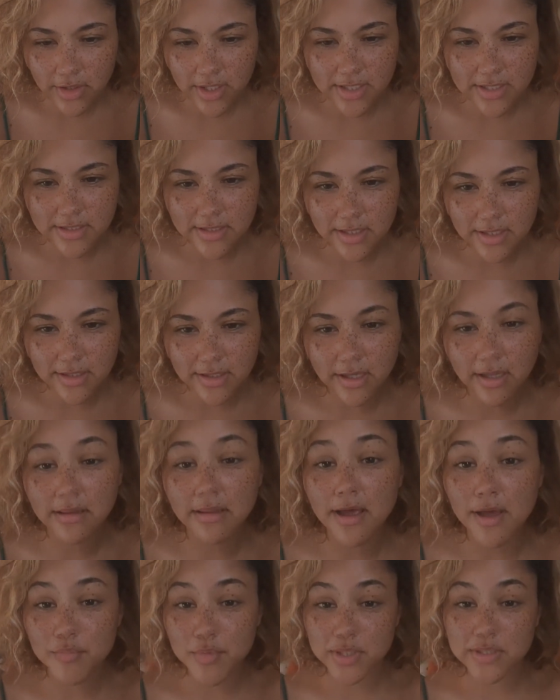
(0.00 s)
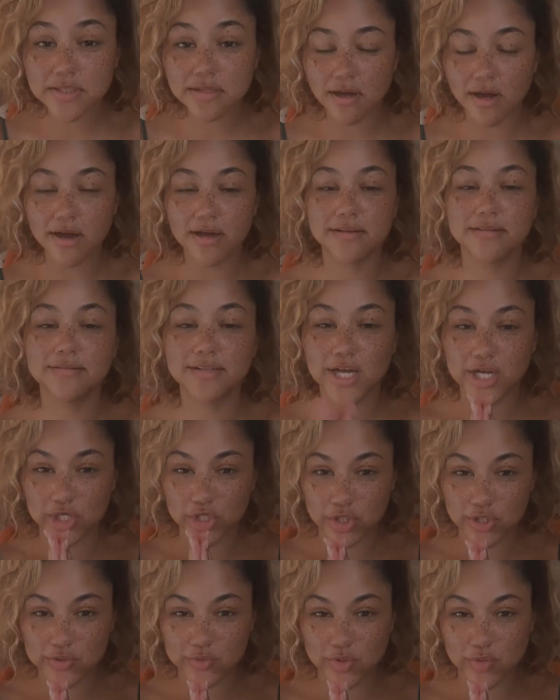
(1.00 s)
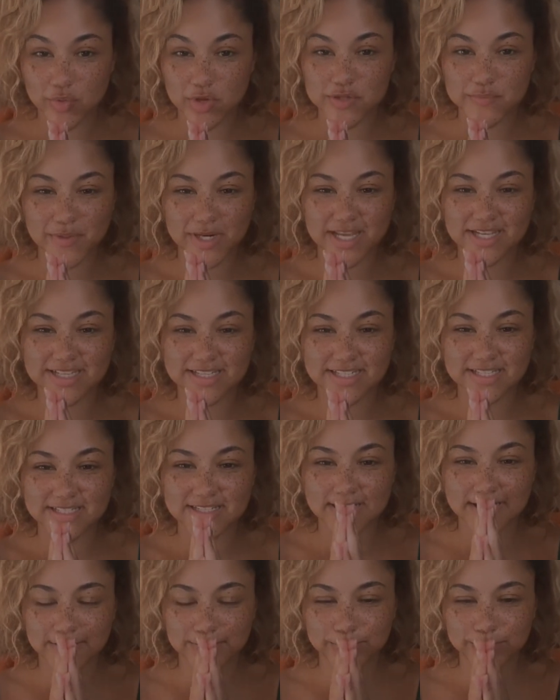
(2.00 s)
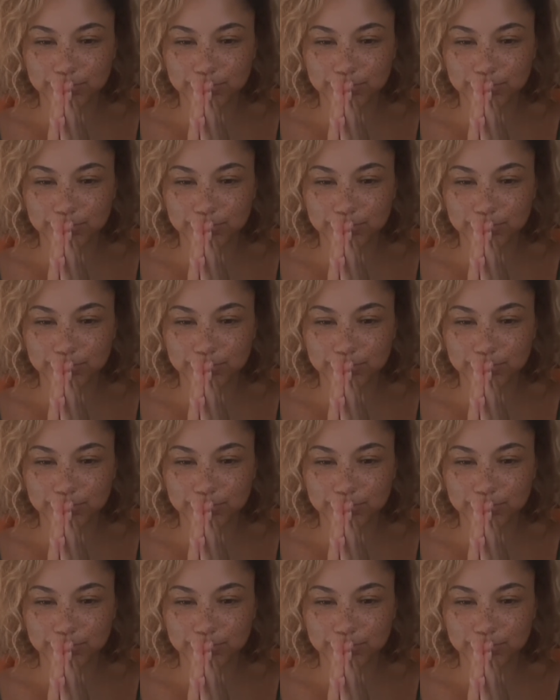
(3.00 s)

Oh, I didn't, Allah means God. I know that's what it means, but I couldn't